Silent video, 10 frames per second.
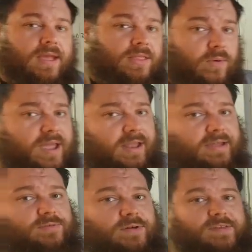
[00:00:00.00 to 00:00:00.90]
The way I like
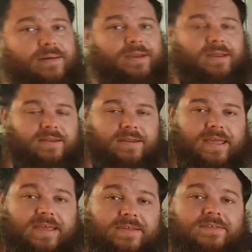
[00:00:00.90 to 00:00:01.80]
to examine it
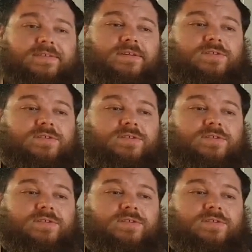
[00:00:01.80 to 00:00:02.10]
is